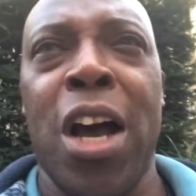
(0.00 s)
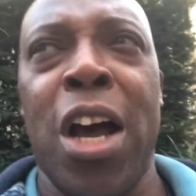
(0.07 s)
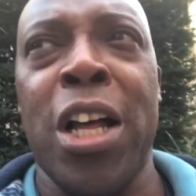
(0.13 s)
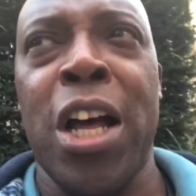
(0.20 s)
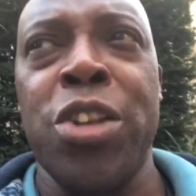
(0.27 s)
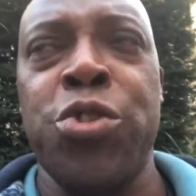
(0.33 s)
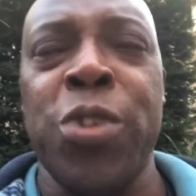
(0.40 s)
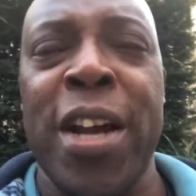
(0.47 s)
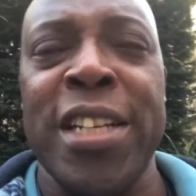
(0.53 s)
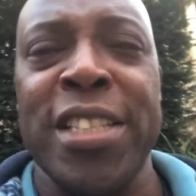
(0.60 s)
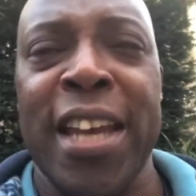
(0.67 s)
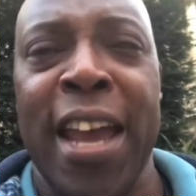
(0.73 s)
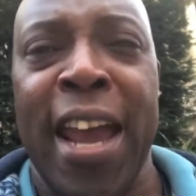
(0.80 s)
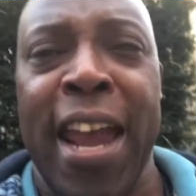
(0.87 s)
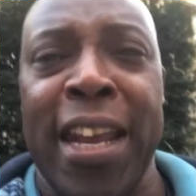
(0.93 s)
address
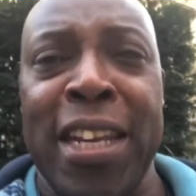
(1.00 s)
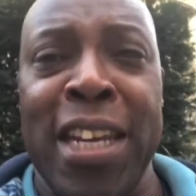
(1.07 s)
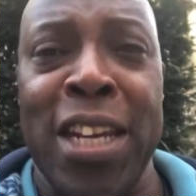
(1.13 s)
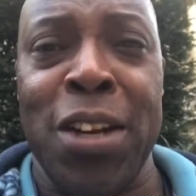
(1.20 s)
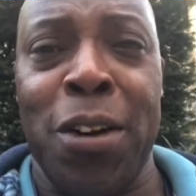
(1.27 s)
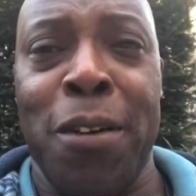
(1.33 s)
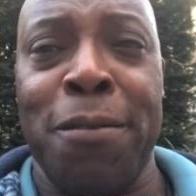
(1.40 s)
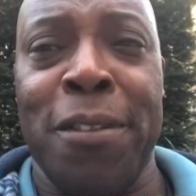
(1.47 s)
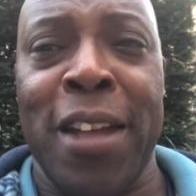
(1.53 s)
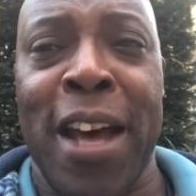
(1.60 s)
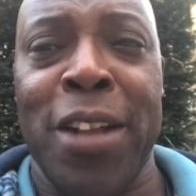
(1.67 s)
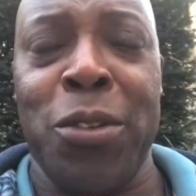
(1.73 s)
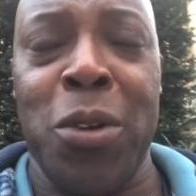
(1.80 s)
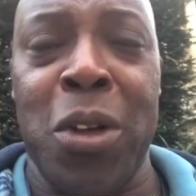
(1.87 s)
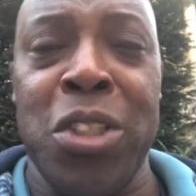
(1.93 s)
any of
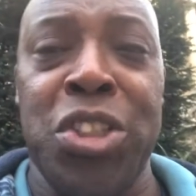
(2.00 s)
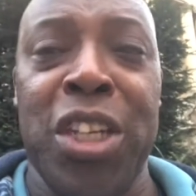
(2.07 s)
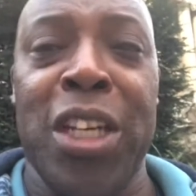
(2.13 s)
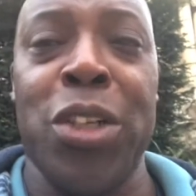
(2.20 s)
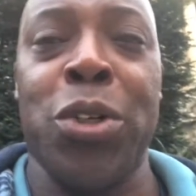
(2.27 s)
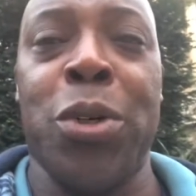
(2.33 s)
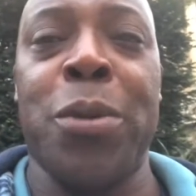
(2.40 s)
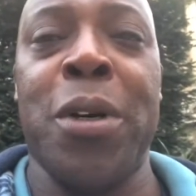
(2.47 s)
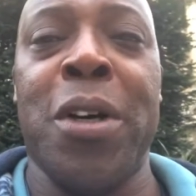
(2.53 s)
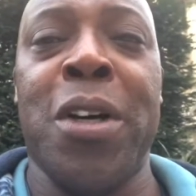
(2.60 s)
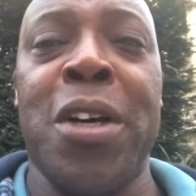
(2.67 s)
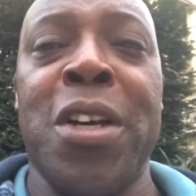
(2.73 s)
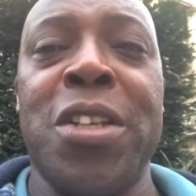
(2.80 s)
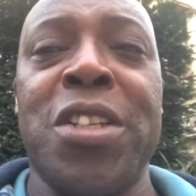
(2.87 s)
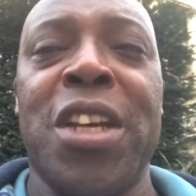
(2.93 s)
that, not a single
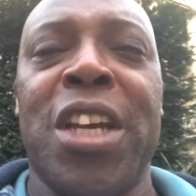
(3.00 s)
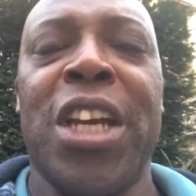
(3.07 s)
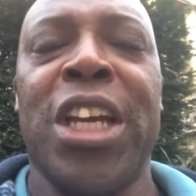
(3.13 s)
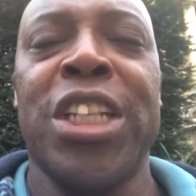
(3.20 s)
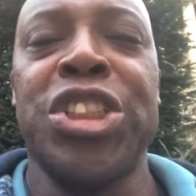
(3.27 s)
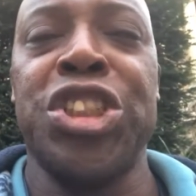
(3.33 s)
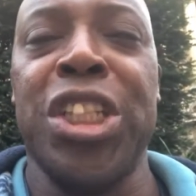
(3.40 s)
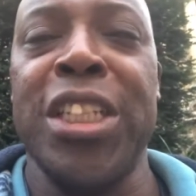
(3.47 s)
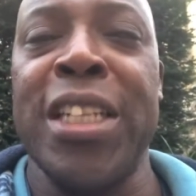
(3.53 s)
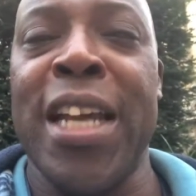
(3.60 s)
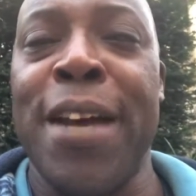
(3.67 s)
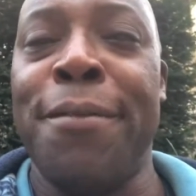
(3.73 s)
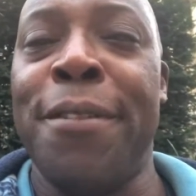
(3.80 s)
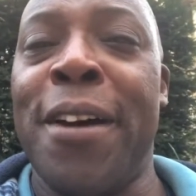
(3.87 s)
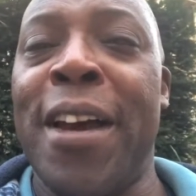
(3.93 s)
word. She
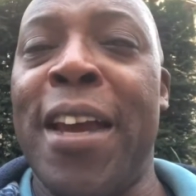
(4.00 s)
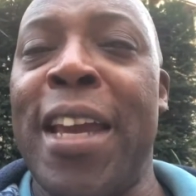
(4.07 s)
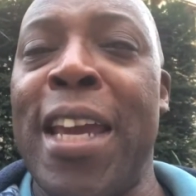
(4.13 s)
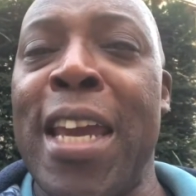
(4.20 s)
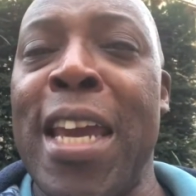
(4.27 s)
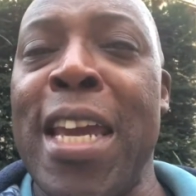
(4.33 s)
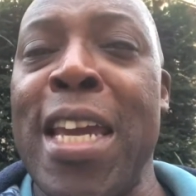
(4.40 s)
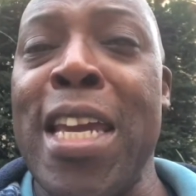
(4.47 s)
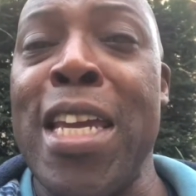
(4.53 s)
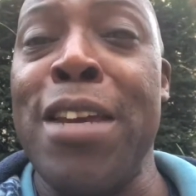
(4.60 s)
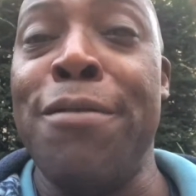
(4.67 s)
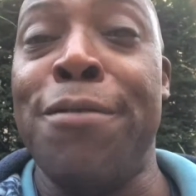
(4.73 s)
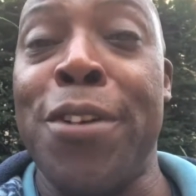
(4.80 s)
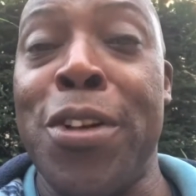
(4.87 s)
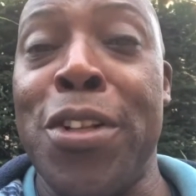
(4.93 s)
never
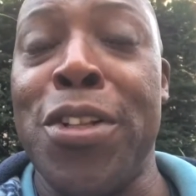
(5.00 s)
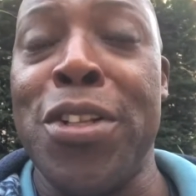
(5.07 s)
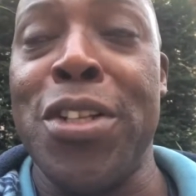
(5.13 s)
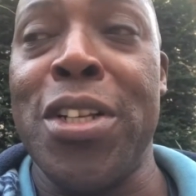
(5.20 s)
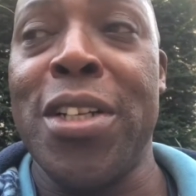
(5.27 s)
even